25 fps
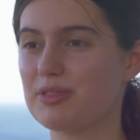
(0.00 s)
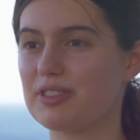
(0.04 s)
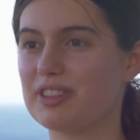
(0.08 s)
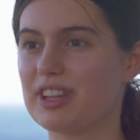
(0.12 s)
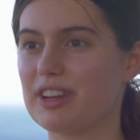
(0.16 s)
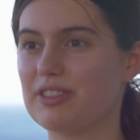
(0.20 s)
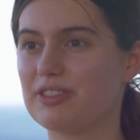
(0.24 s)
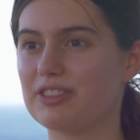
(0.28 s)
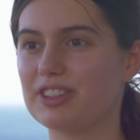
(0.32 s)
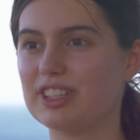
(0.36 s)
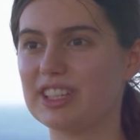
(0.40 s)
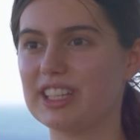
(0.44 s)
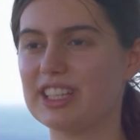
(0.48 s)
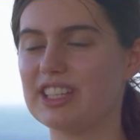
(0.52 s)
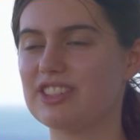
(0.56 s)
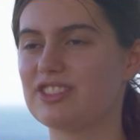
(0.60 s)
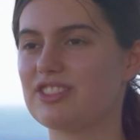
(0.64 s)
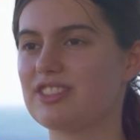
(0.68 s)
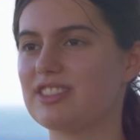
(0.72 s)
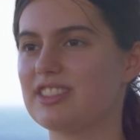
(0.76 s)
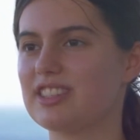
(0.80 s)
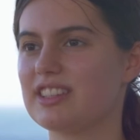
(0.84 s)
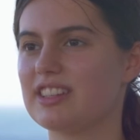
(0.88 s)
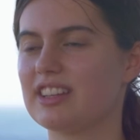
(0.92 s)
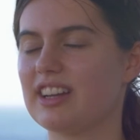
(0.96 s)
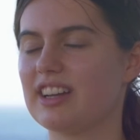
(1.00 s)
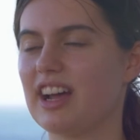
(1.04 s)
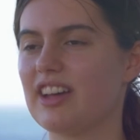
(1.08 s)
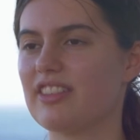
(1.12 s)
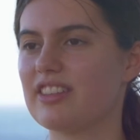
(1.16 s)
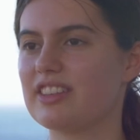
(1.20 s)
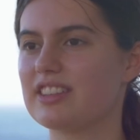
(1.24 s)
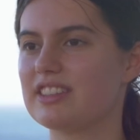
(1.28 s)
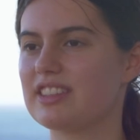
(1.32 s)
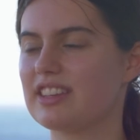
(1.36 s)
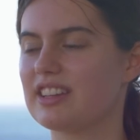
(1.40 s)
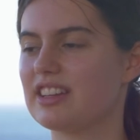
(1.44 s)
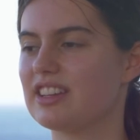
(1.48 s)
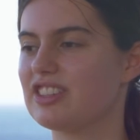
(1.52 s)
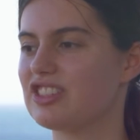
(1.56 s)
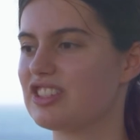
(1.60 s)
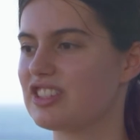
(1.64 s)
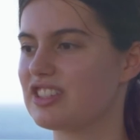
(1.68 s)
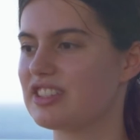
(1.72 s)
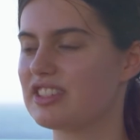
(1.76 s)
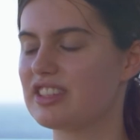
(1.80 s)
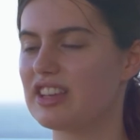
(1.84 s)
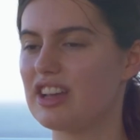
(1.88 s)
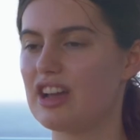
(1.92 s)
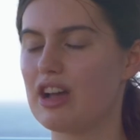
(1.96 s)
and they're really interested in others that are
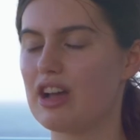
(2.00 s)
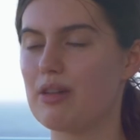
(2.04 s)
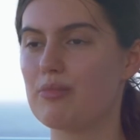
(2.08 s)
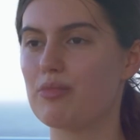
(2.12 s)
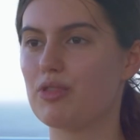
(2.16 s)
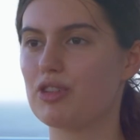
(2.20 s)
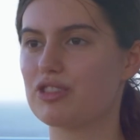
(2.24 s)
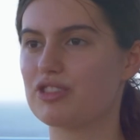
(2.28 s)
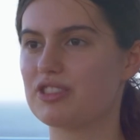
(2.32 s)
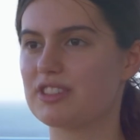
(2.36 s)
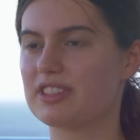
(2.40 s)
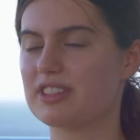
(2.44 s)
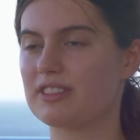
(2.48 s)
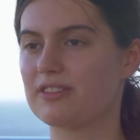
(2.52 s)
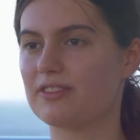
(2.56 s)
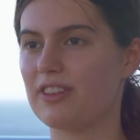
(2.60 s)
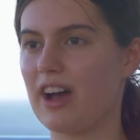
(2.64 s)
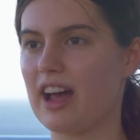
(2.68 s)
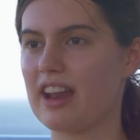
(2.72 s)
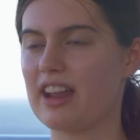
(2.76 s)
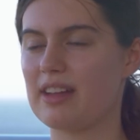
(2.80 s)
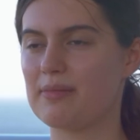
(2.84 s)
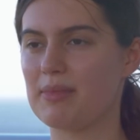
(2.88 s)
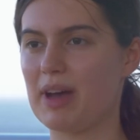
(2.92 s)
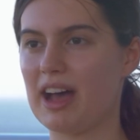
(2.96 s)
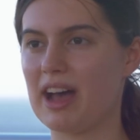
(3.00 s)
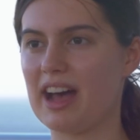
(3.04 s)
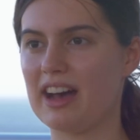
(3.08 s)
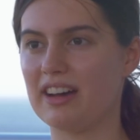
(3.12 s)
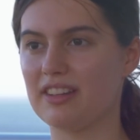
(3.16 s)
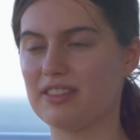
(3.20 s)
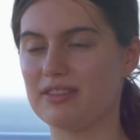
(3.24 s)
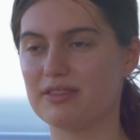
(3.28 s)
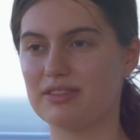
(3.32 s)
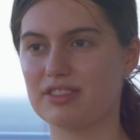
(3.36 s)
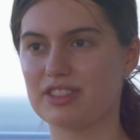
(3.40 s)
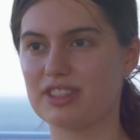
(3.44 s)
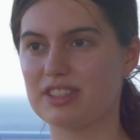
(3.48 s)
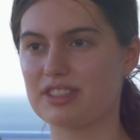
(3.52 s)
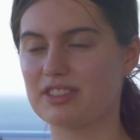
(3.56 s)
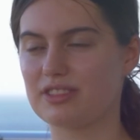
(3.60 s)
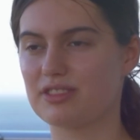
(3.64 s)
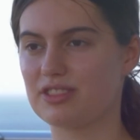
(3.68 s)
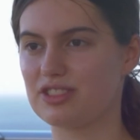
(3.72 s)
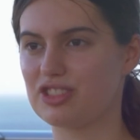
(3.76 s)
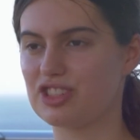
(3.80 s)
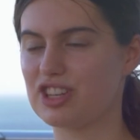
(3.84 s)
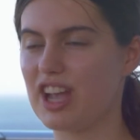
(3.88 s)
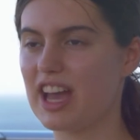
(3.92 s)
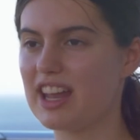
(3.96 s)
just more interested in finding about just
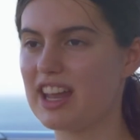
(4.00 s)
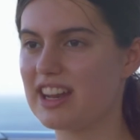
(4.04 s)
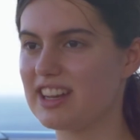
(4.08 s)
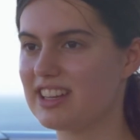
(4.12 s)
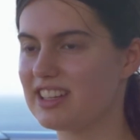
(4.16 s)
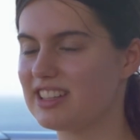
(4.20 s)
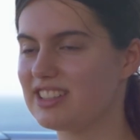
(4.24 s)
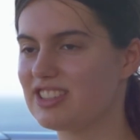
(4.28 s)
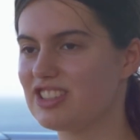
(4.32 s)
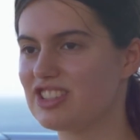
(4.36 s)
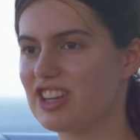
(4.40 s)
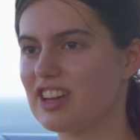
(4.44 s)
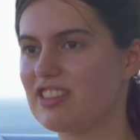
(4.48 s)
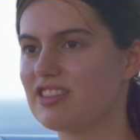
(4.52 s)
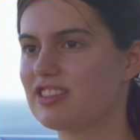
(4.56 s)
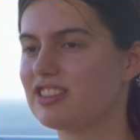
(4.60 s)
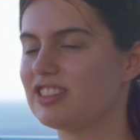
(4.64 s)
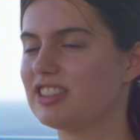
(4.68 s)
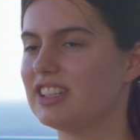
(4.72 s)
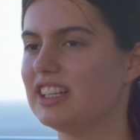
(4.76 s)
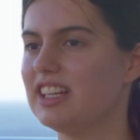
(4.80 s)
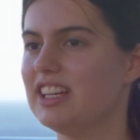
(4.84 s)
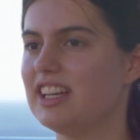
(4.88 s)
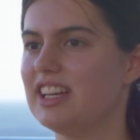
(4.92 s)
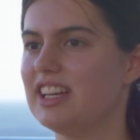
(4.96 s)
Christianity in general.